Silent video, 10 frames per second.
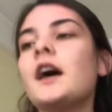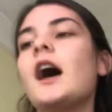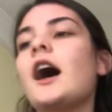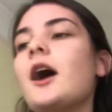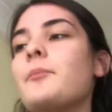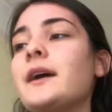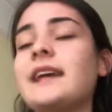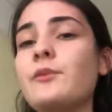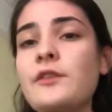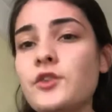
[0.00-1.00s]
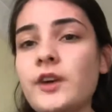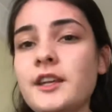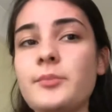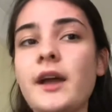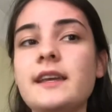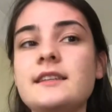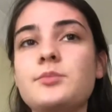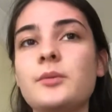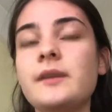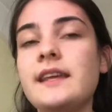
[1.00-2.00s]
But again, if you're riding a bike, it's
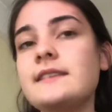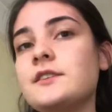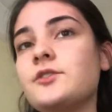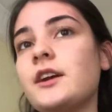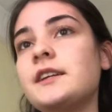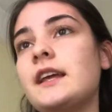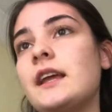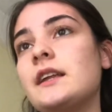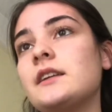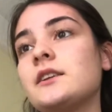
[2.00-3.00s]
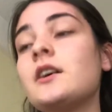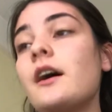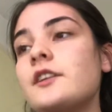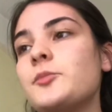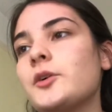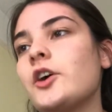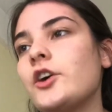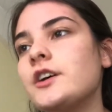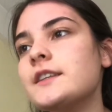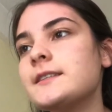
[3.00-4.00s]
probably easier to ride it in Cardiff
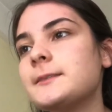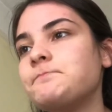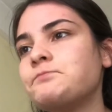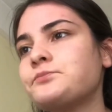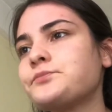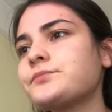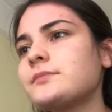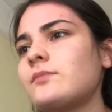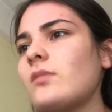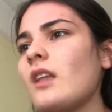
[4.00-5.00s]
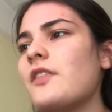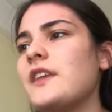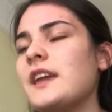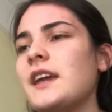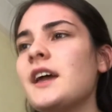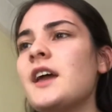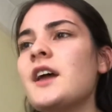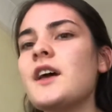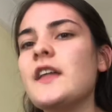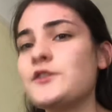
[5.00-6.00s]
because
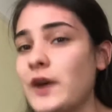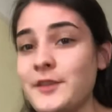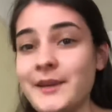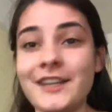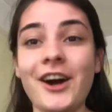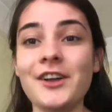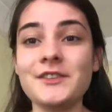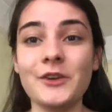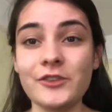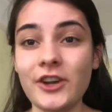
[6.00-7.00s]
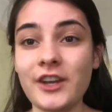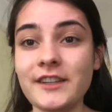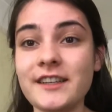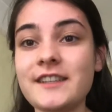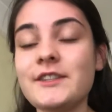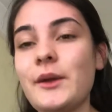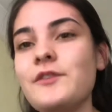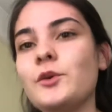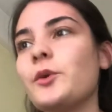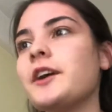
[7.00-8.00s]
there's not as many cars on the road. So if
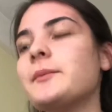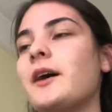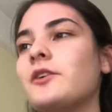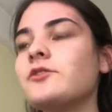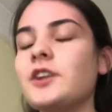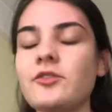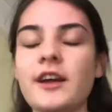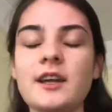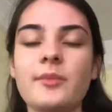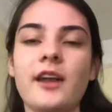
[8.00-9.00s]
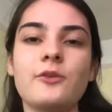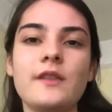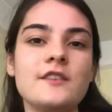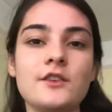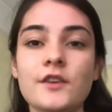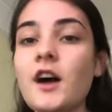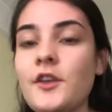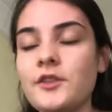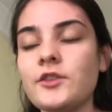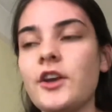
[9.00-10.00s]
you're worried about riding a bike when there's loads of cars
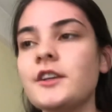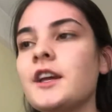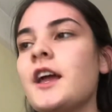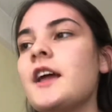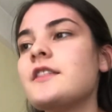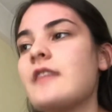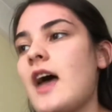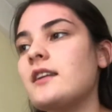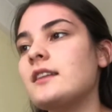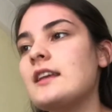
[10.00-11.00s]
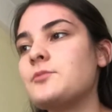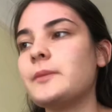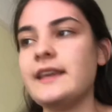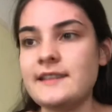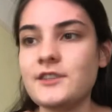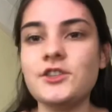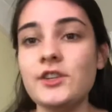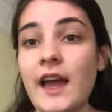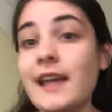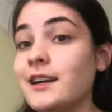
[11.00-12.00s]
on the road, then it's probably easier to do
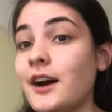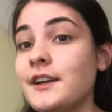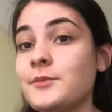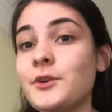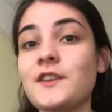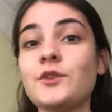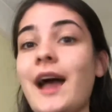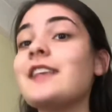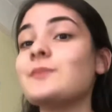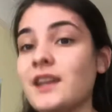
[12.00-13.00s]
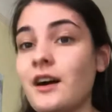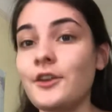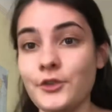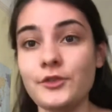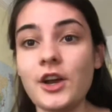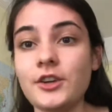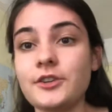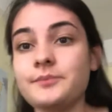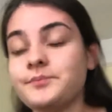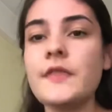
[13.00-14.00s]
that in Cardiff because there's not as many cars on the road.
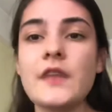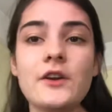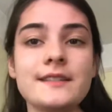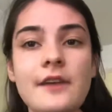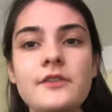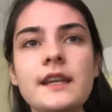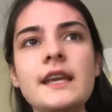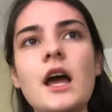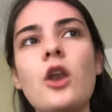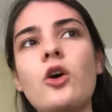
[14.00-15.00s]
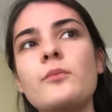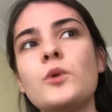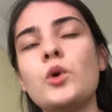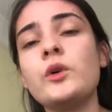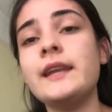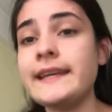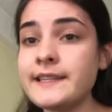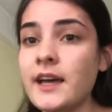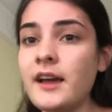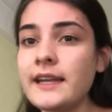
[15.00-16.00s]
There is definitely a lot more
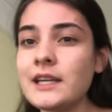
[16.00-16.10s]
litter in